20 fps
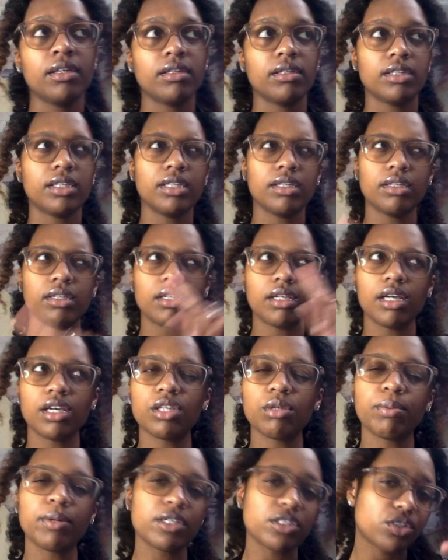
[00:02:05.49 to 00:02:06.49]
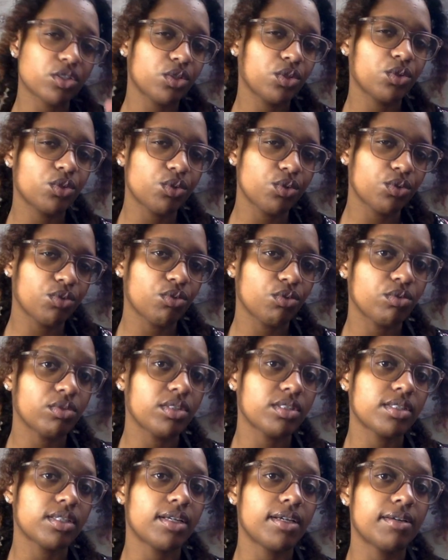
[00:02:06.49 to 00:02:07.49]
The other person who
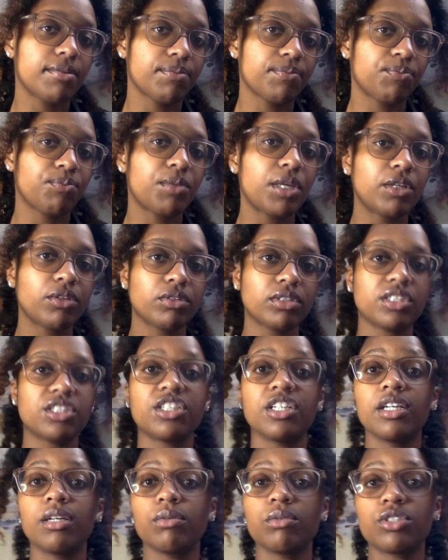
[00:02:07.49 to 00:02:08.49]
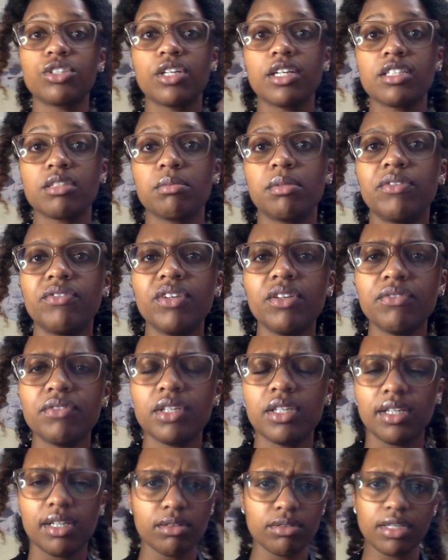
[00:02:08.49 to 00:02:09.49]
was manually sharing was charging me $50,
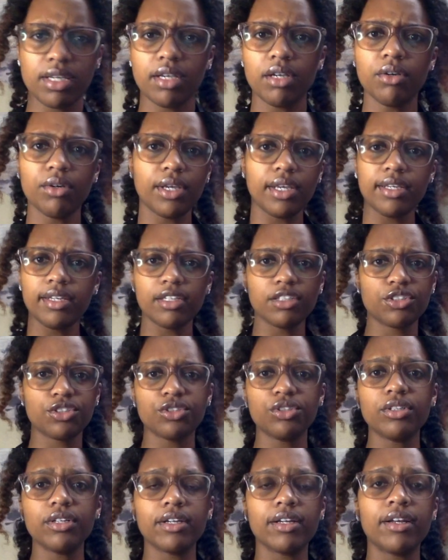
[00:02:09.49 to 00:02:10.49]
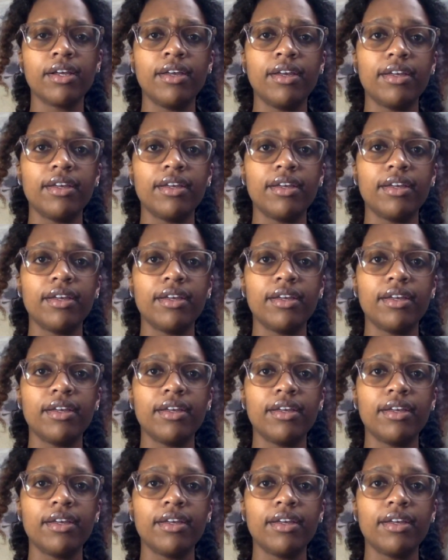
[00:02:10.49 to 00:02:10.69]
and I was like, okay, yeah, sure.